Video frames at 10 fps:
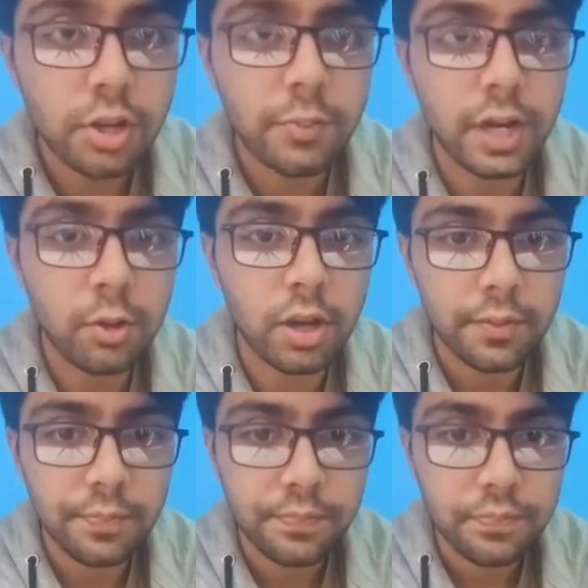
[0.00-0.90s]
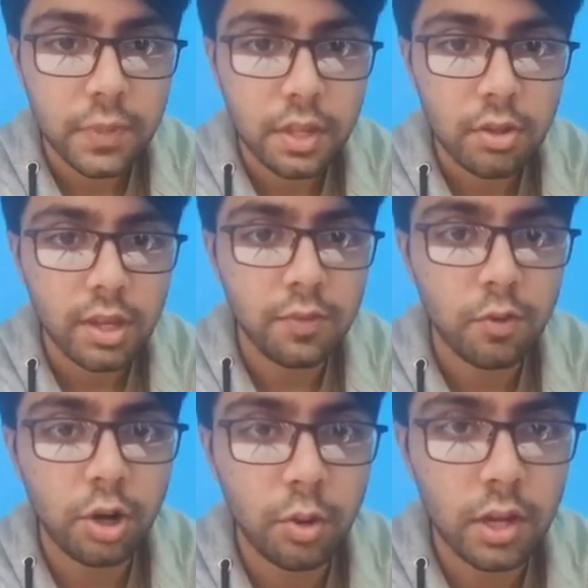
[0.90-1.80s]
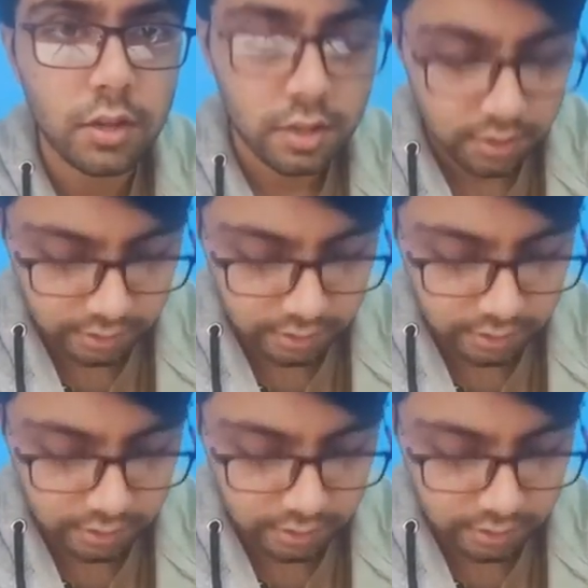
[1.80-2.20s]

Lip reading: or medulla. So yeah, if you want to answer.